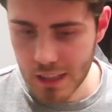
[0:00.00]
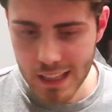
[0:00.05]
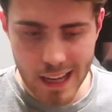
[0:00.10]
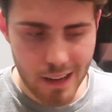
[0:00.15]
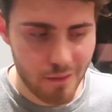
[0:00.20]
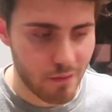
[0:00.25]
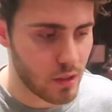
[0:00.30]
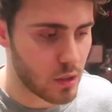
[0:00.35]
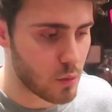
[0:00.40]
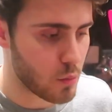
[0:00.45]
the
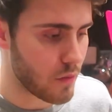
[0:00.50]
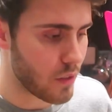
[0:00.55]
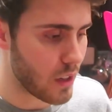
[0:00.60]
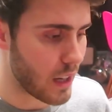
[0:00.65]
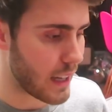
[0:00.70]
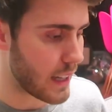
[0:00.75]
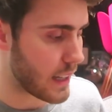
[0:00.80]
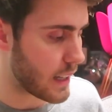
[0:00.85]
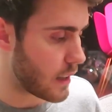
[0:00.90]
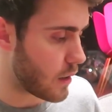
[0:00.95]
cameras with
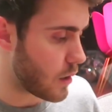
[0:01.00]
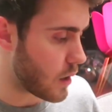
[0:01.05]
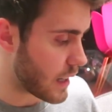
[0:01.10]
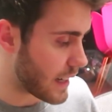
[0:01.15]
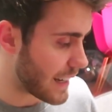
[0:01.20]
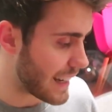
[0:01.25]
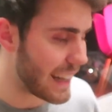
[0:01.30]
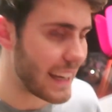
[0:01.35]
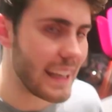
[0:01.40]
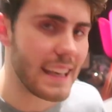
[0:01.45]
like
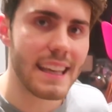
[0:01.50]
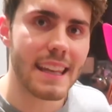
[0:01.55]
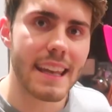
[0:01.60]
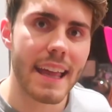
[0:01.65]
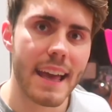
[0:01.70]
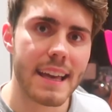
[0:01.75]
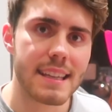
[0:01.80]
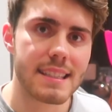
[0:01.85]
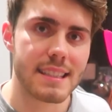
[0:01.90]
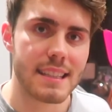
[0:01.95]
clean
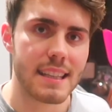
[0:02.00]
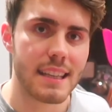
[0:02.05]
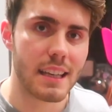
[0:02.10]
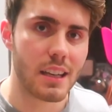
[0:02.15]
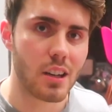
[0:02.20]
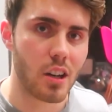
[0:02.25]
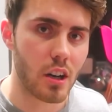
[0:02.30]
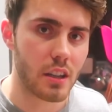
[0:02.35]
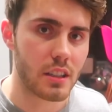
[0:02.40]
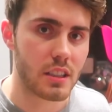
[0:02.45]
SD
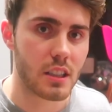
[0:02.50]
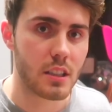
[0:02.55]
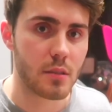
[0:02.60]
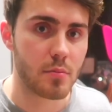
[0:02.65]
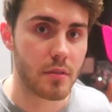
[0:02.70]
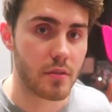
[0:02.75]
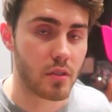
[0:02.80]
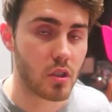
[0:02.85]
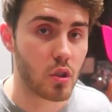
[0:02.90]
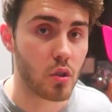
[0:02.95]
cards because
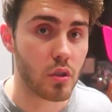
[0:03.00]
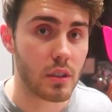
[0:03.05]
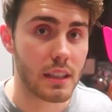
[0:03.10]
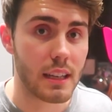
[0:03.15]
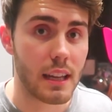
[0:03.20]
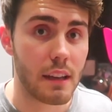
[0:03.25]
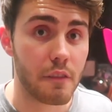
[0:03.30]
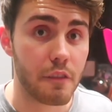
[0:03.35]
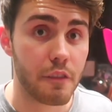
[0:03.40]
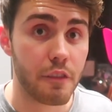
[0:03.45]
we're recording
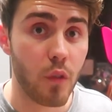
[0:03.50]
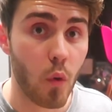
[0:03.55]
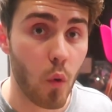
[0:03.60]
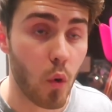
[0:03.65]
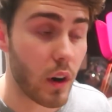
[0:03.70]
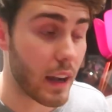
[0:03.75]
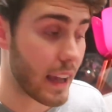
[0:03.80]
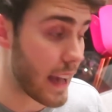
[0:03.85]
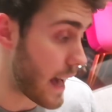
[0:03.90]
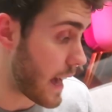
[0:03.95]
it in
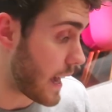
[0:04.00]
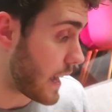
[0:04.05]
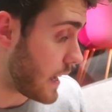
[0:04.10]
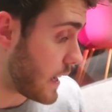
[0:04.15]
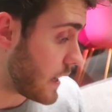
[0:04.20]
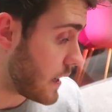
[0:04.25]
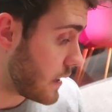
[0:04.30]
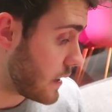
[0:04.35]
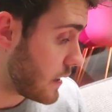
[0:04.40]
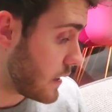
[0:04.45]

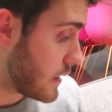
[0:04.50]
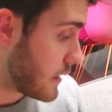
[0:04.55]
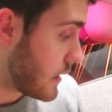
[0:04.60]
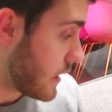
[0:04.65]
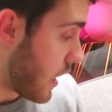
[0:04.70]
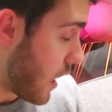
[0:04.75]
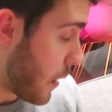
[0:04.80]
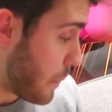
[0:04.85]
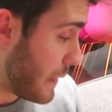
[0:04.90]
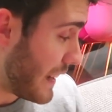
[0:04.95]
4K,
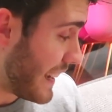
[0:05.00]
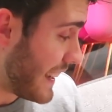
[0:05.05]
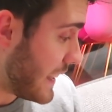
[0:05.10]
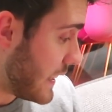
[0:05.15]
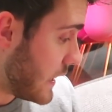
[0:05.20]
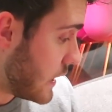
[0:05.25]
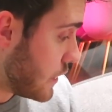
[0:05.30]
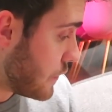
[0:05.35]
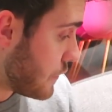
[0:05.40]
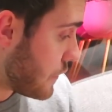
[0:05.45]
I
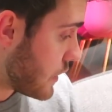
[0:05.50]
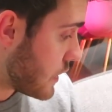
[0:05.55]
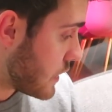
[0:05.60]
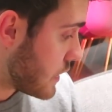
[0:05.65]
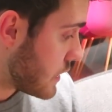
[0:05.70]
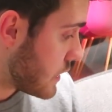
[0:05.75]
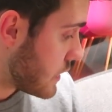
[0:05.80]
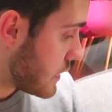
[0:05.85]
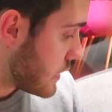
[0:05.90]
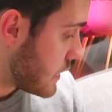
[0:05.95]
believe.
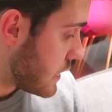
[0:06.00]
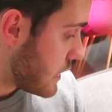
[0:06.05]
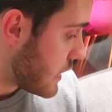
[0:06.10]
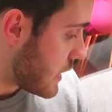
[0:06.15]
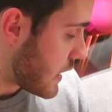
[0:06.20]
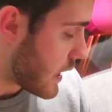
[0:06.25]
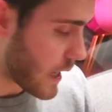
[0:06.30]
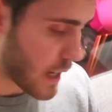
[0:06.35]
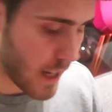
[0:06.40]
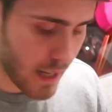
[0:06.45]

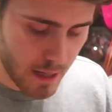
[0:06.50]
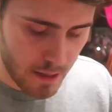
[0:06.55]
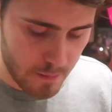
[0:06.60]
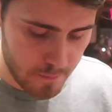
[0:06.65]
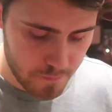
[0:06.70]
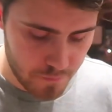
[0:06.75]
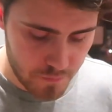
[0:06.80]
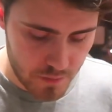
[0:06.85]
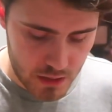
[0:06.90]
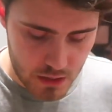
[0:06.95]

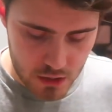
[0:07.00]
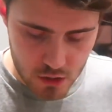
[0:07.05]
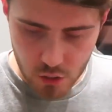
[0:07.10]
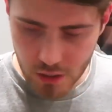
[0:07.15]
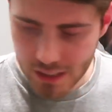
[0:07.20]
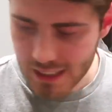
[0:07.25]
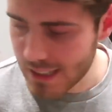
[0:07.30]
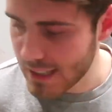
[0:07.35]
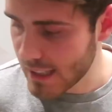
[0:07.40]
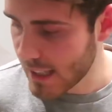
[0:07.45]
So
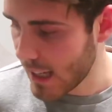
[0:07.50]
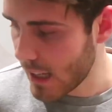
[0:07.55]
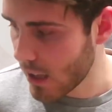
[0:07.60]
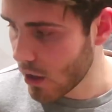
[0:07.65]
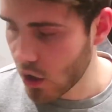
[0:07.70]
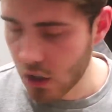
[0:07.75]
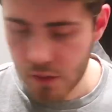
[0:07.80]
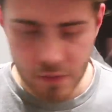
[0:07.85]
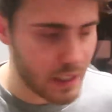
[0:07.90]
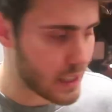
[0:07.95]
I need to get a
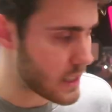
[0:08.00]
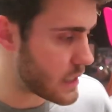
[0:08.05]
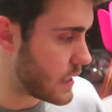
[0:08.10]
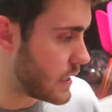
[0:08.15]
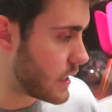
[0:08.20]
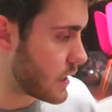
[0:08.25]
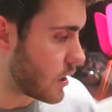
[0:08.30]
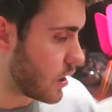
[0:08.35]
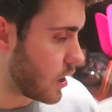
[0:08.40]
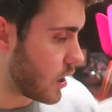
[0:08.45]
lot of
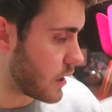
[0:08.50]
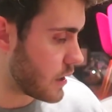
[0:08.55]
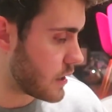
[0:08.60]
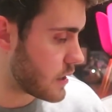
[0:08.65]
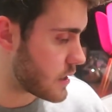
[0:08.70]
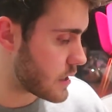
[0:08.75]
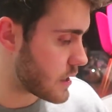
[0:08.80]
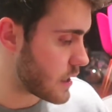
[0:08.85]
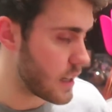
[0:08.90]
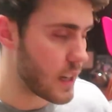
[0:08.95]
SD
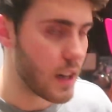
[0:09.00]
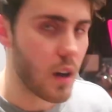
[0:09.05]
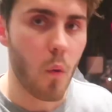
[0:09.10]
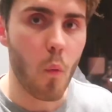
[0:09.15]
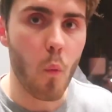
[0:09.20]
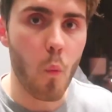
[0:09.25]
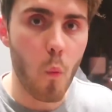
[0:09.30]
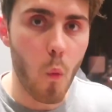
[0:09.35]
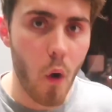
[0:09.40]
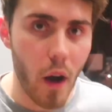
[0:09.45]
cards,
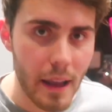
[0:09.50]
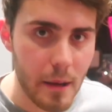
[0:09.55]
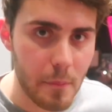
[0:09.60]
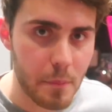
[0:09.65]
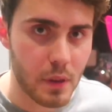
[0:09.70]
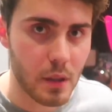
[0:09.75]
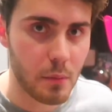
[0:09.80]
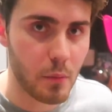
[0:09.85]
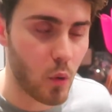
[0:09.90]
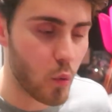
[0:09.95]

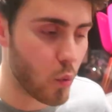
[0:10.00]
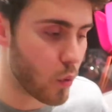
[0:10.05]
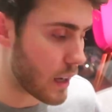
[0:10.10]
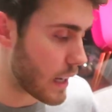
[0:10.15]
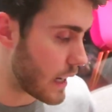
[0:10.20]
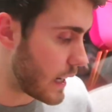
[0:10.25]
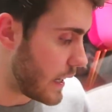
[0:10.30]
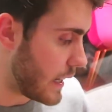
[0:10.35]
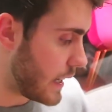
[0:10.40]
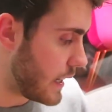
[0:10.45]
wipe them all
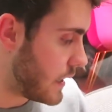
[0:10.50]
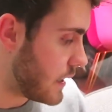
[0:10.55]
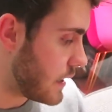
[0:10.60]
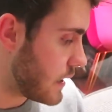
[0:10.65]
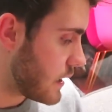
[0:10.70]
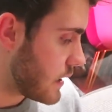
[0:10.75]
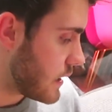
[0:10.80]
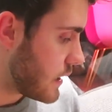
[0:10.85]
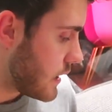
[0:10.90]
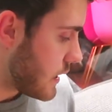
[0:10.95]

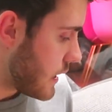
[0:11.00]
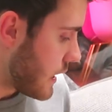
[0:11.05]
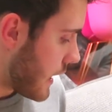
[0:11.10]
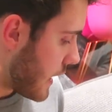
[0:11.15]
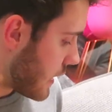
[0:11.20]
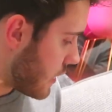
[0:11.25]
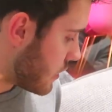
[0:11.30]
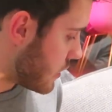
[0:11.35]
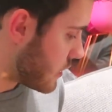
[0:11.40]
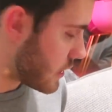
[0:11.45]
clean.
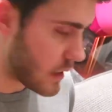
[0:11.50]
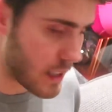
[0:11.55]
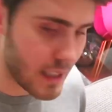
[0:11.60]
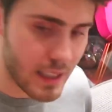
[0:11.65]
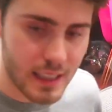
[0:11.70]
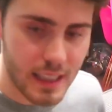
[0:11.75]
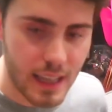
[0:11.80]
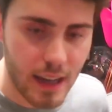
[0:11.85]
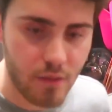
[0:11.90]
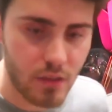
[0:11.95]
And
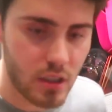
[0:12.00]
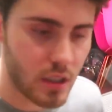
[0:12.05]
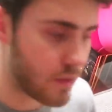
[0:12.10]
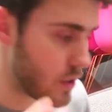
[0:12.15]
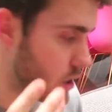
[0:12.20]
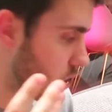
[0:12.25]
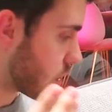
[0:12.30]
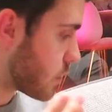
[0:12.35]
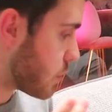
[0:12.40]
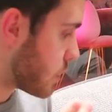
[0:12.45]
these cameras, if
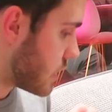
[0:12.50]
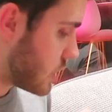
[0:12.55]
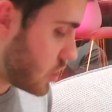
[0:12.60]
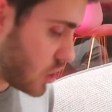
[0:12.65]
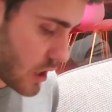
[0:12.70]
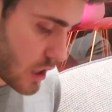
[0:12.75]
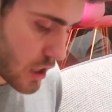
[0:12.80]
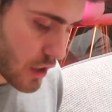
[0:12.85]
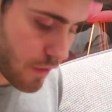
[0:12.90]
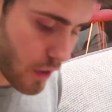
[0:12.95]
you don't know what the
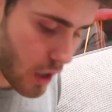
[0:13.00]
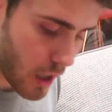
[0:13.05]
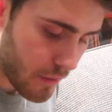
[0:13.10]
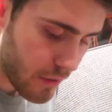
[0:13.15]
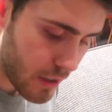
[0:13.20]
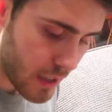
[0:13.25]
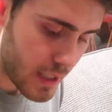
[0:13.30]
GH5